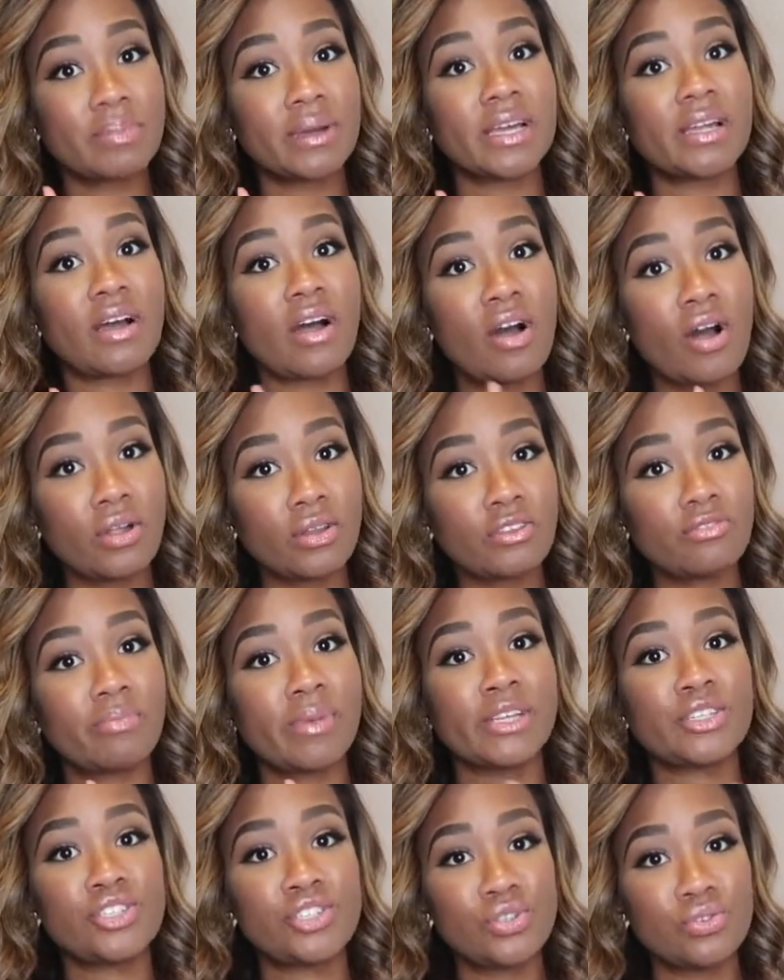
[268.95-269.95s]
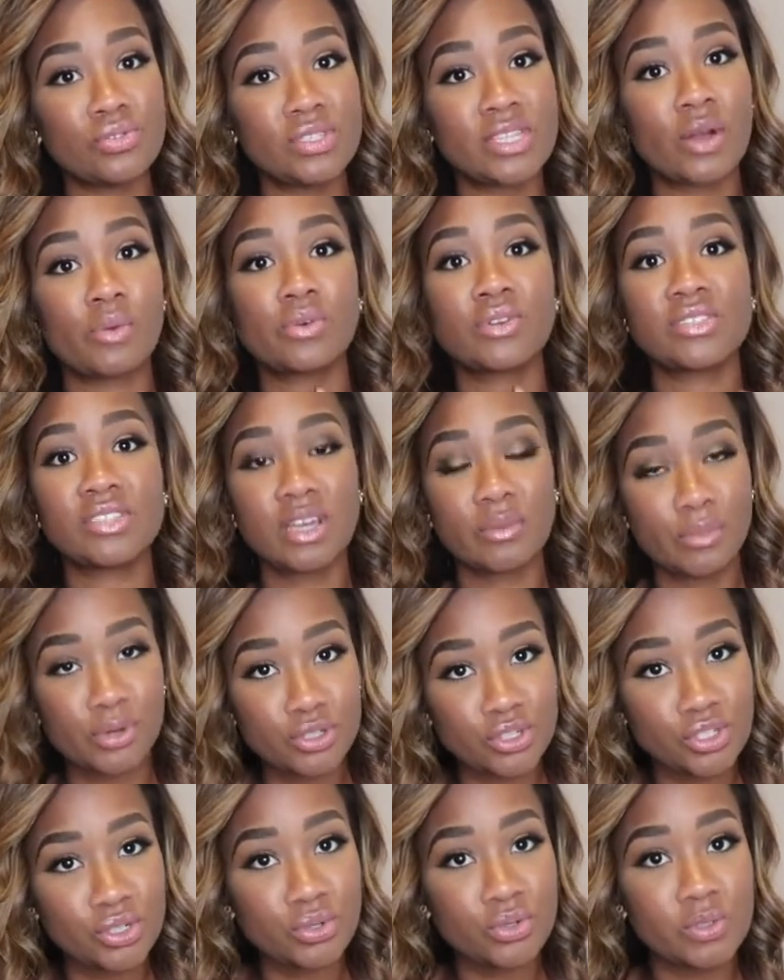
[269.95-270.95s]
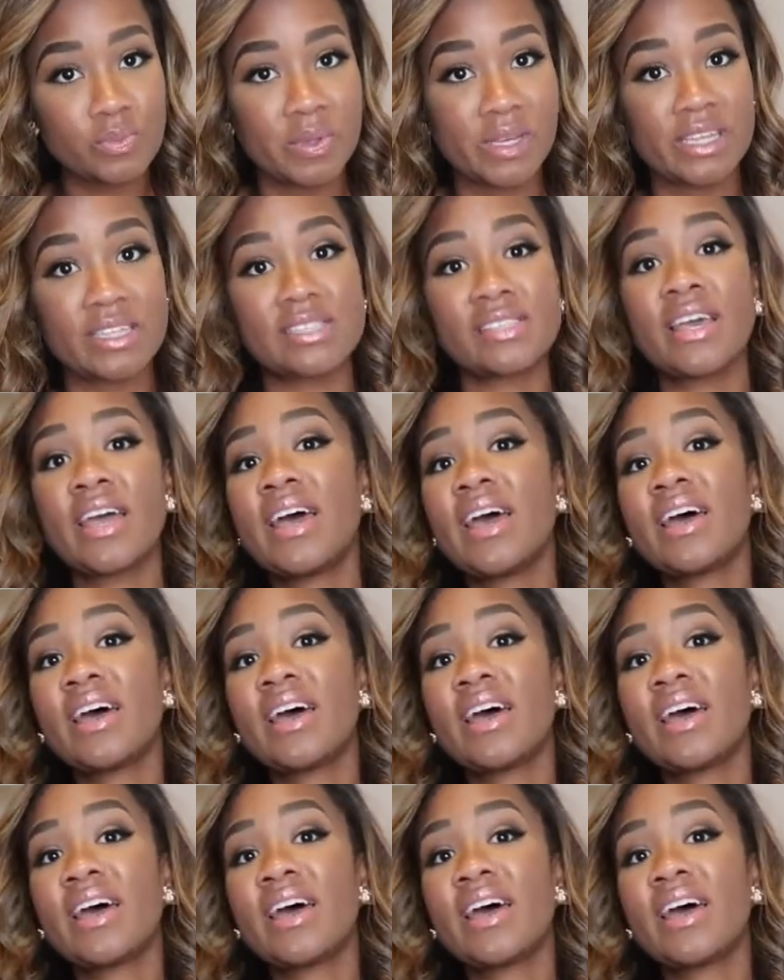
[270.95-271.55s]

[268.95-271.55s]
But all of my shoes that were summer shoes, because